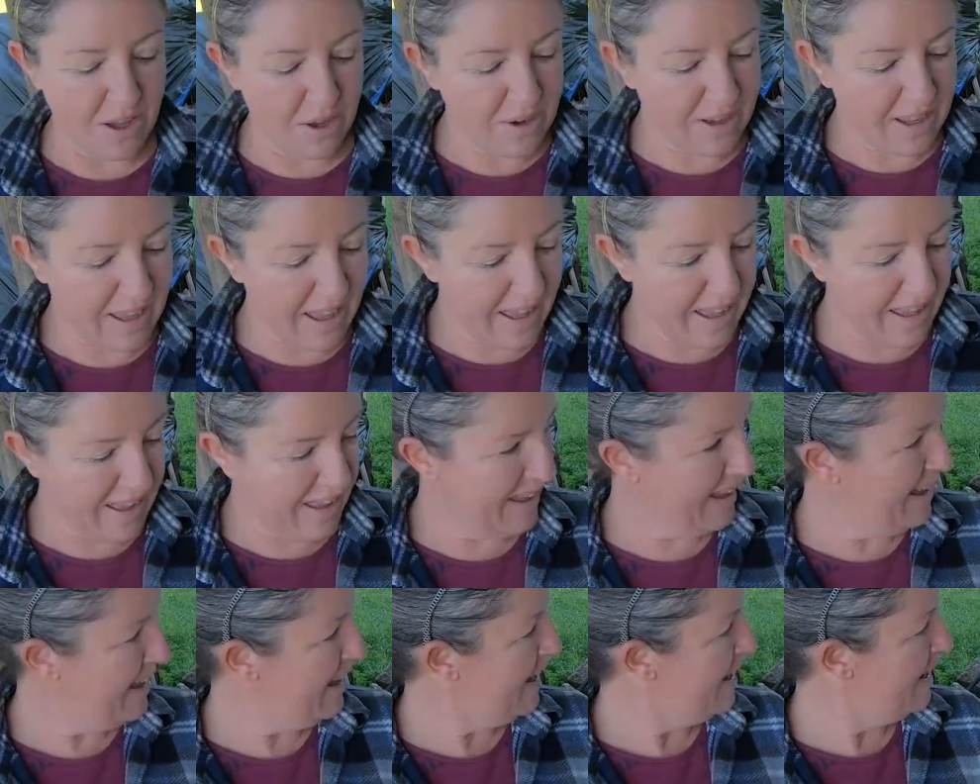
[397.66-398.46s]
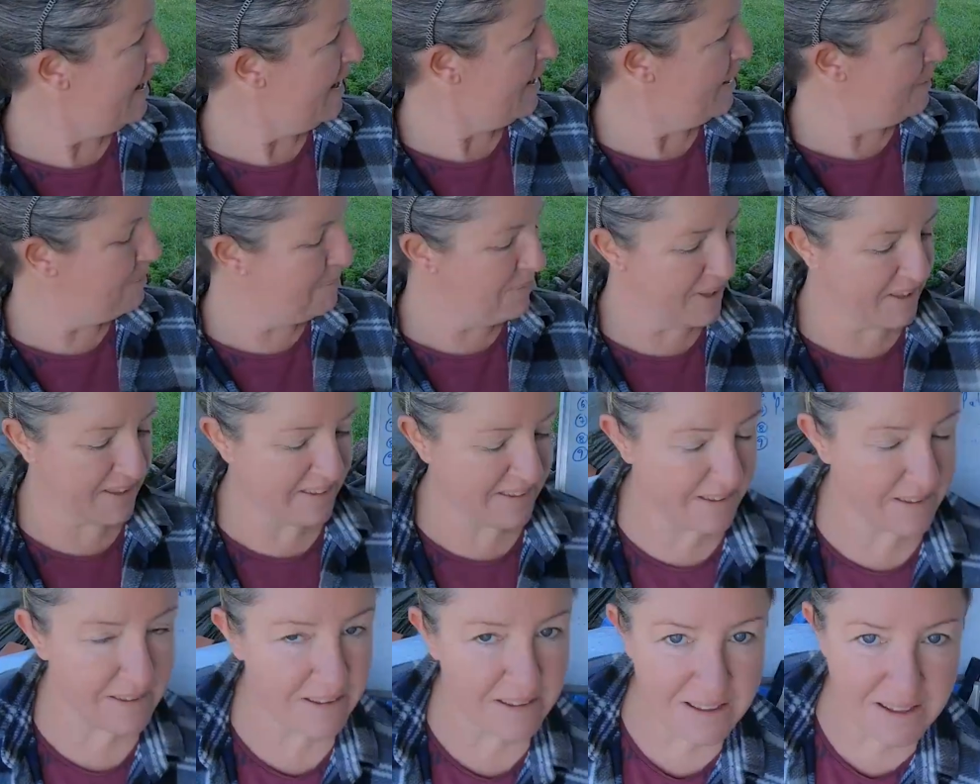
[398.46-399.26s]
Okay,
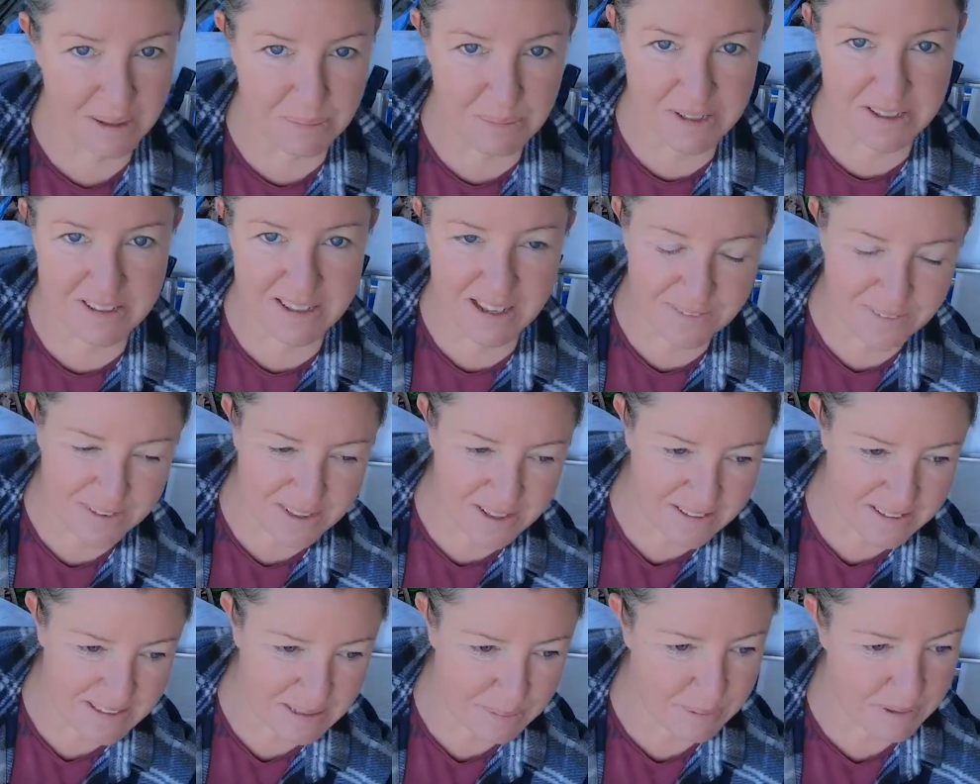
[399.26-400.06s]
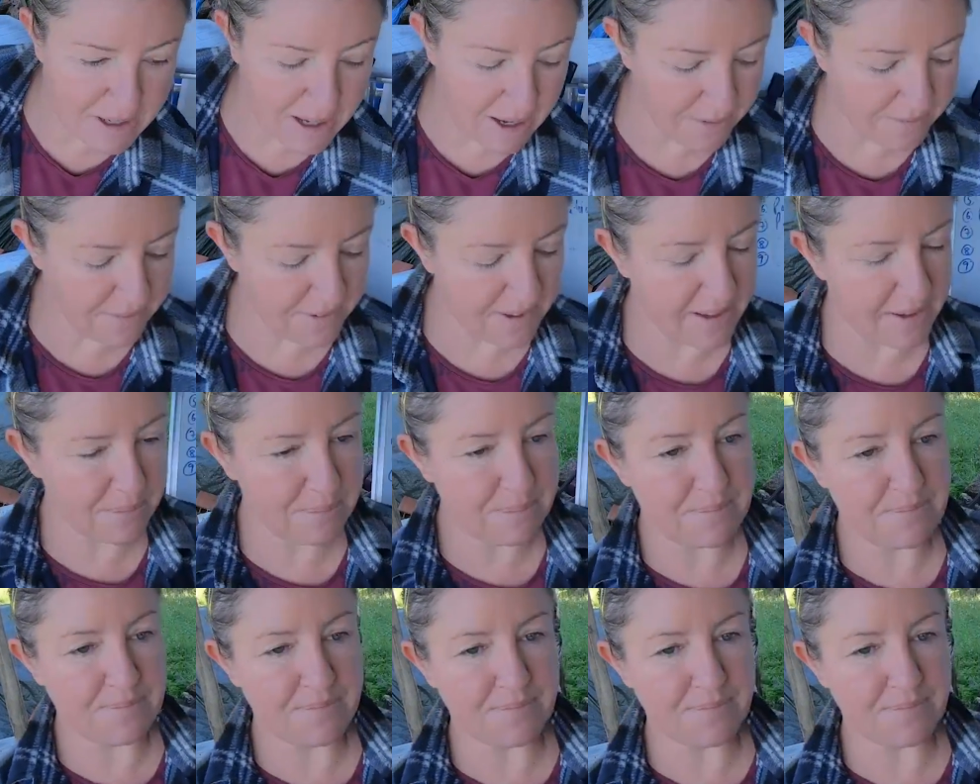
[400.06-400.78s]
let me just have a little sip of coffee.